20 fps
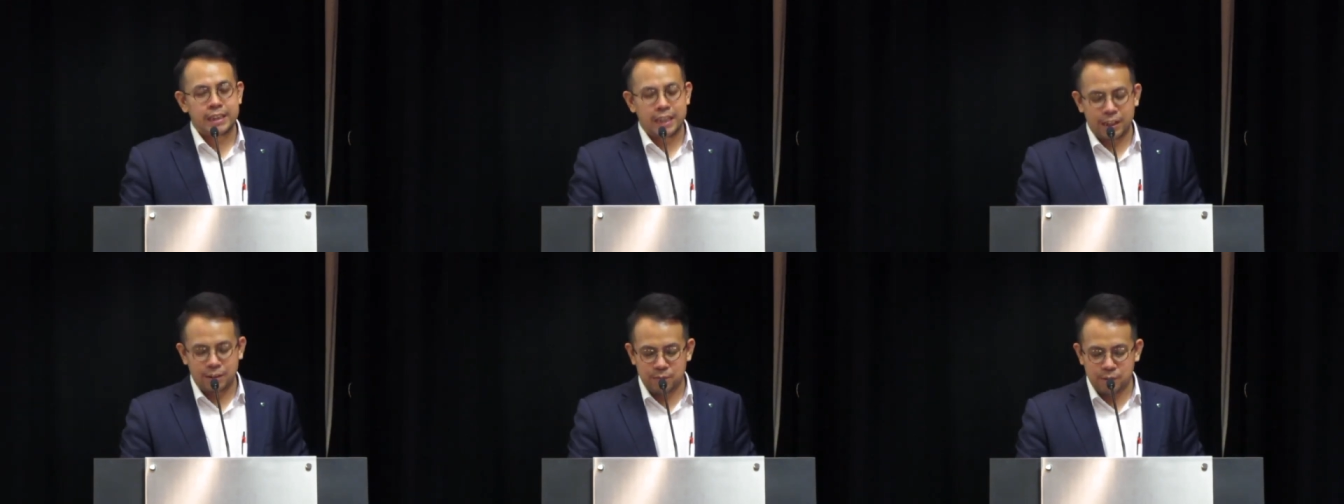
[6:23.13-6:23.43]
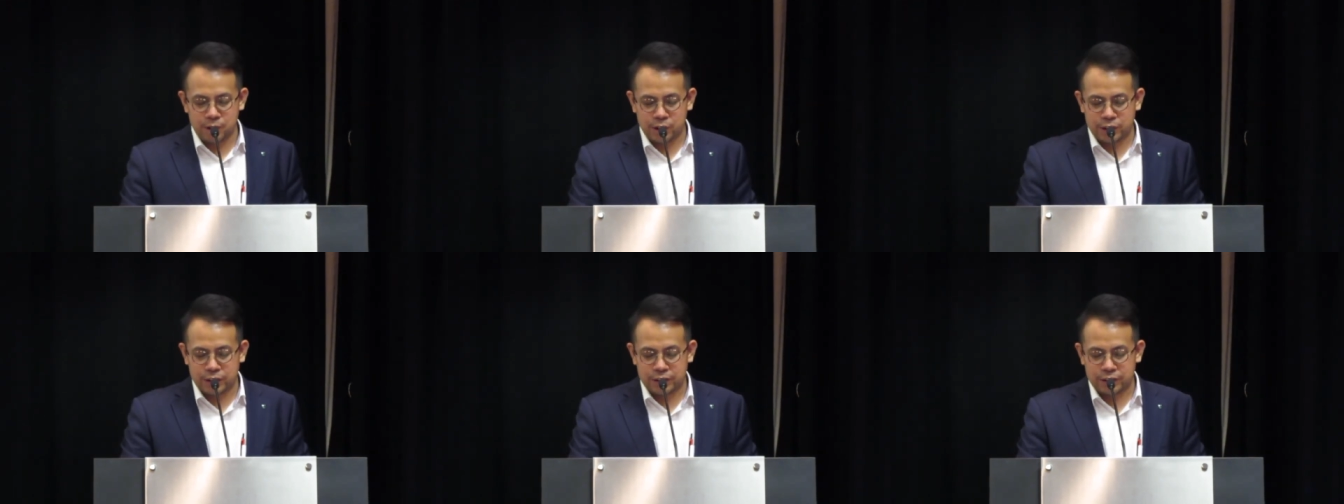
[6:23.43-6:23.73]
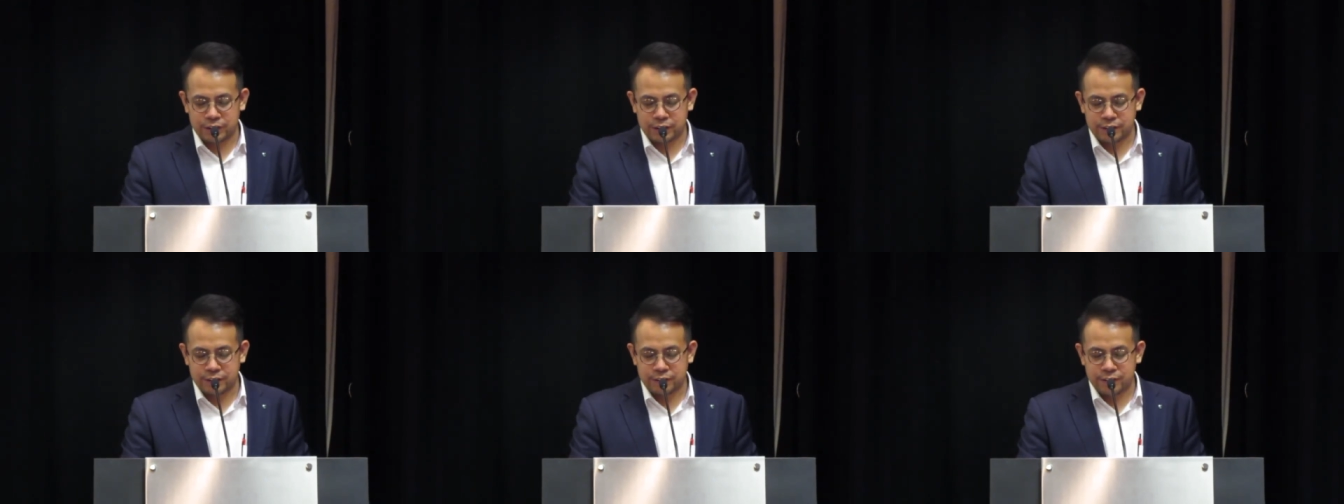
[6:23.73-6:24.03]
it
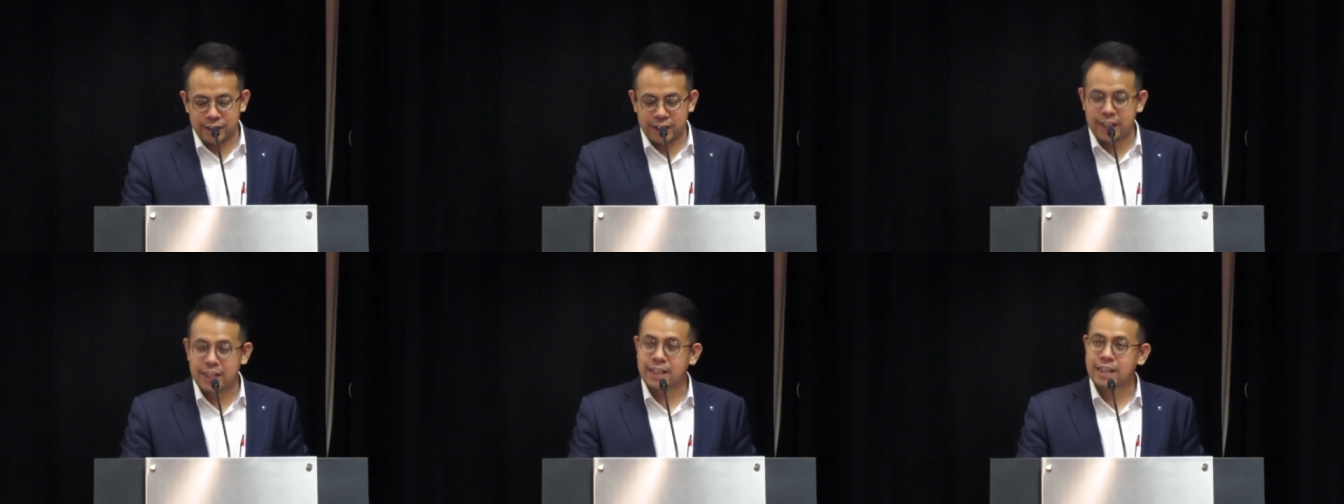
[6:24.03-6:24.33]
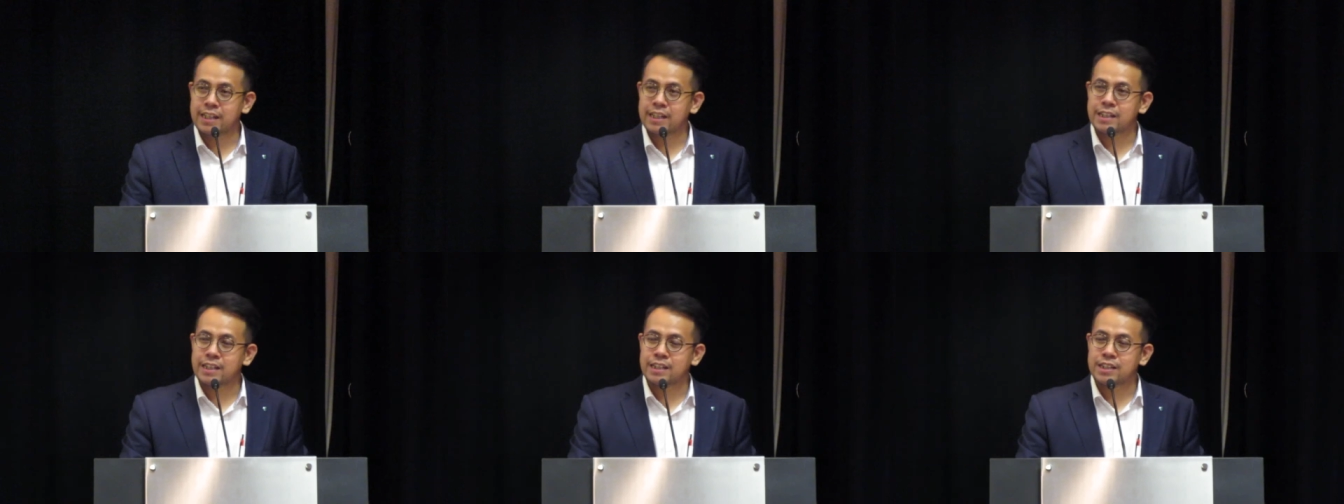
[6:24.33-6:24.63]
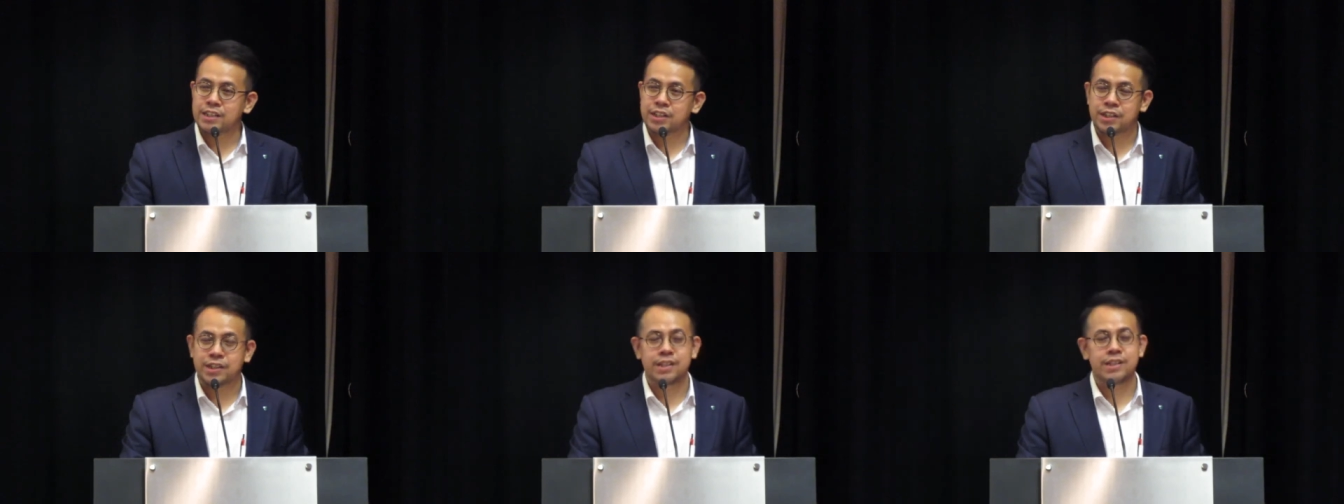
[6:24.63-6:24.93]
was really
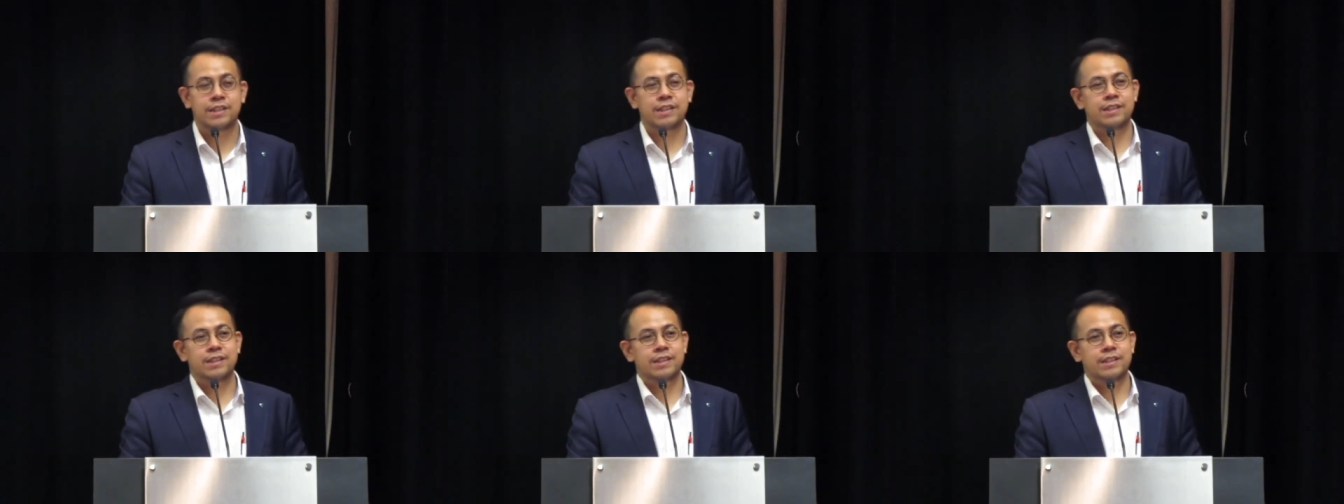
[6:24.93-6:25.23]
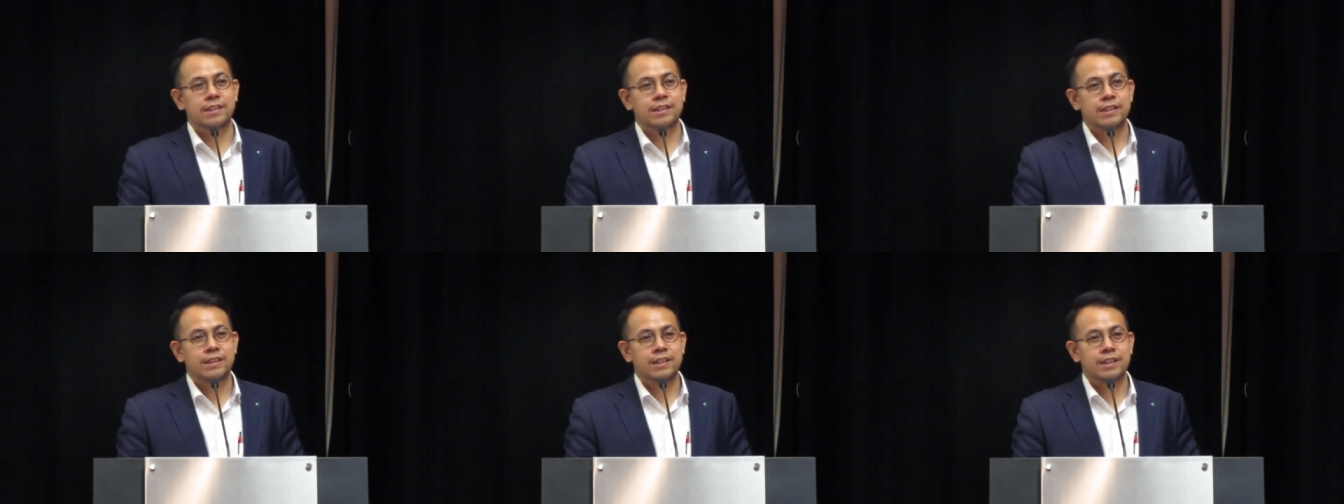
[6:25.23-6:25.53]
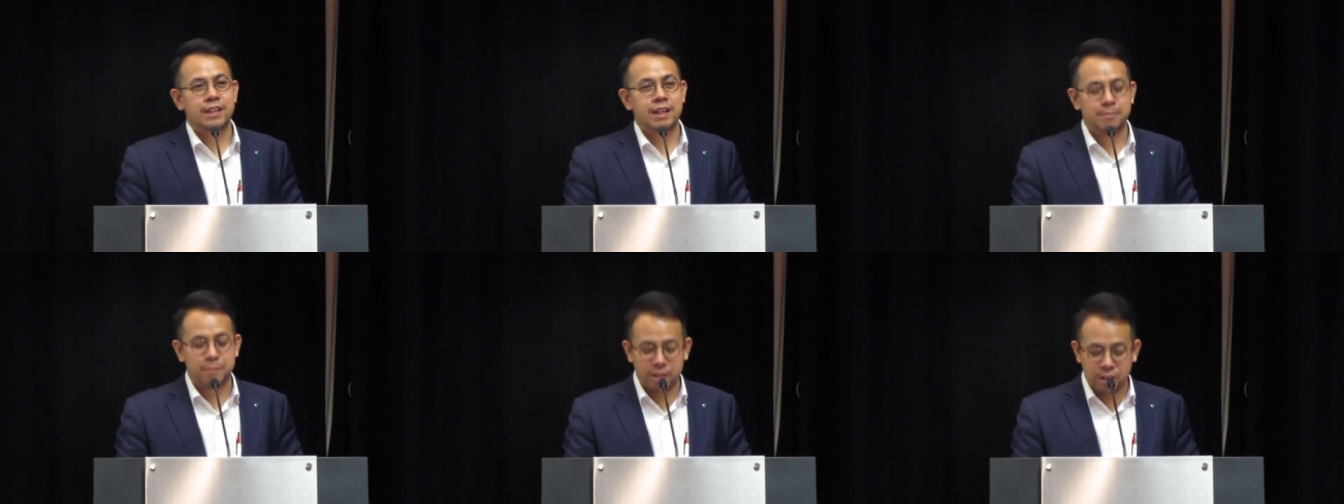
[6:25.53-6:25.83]
chickens
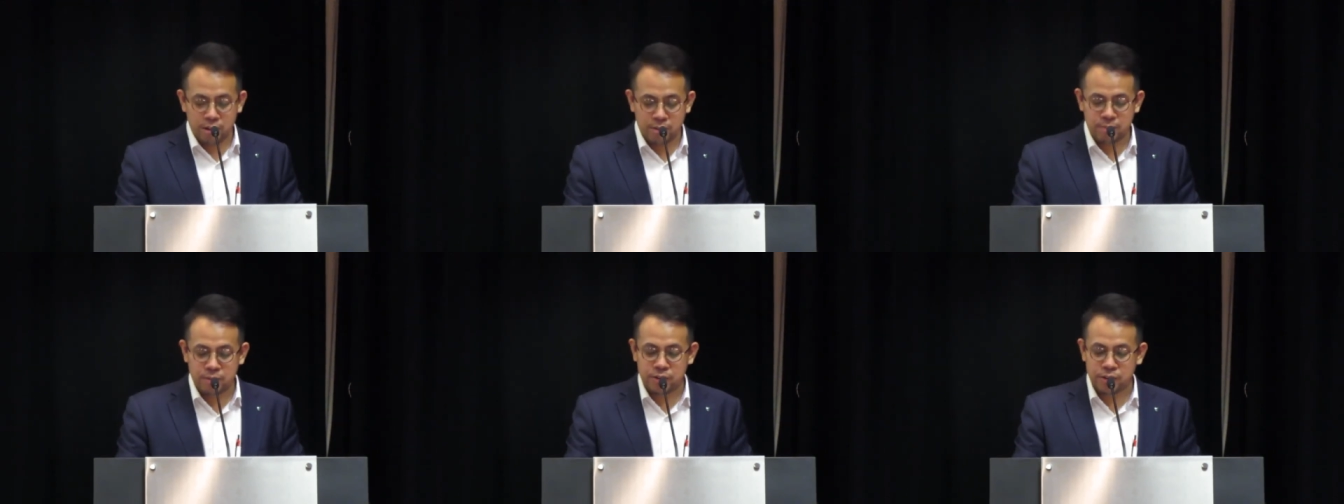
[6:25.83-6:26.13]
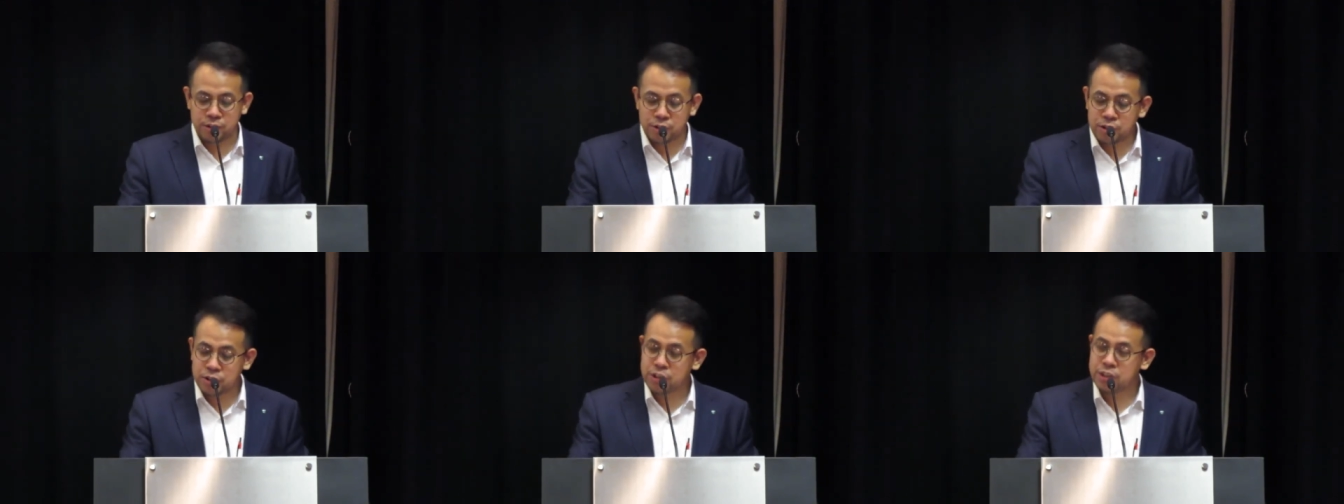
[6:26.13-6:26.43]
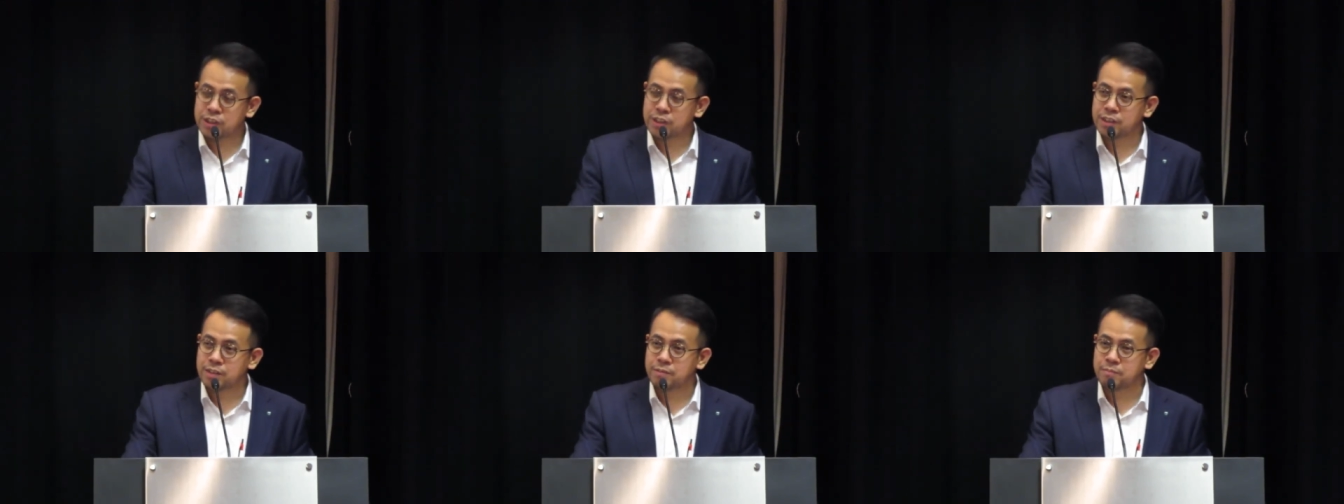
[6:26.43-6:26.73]
coming home to
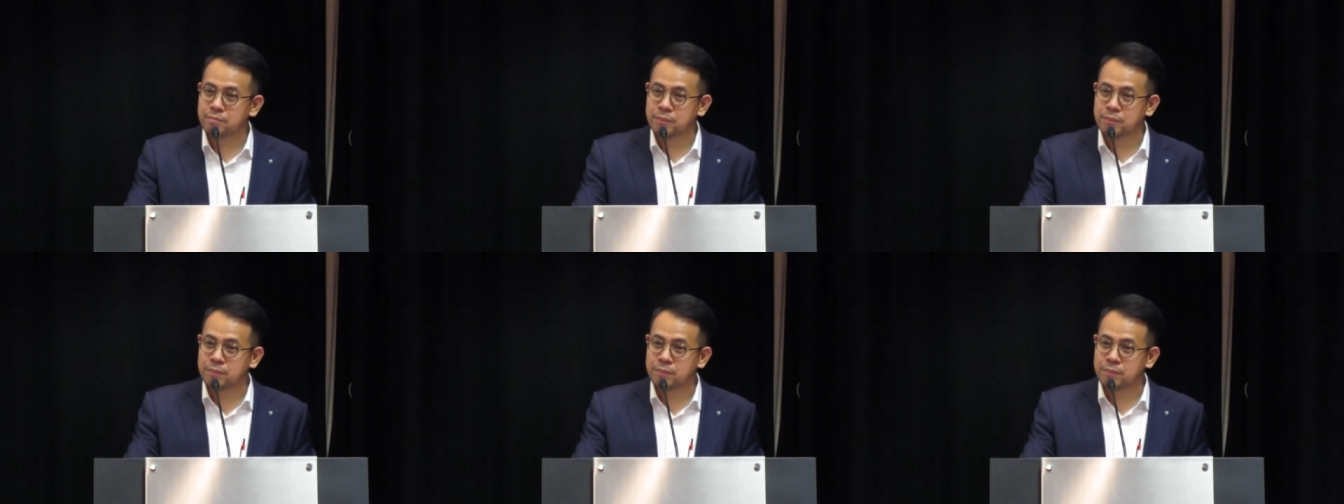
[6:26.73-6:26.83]
roost,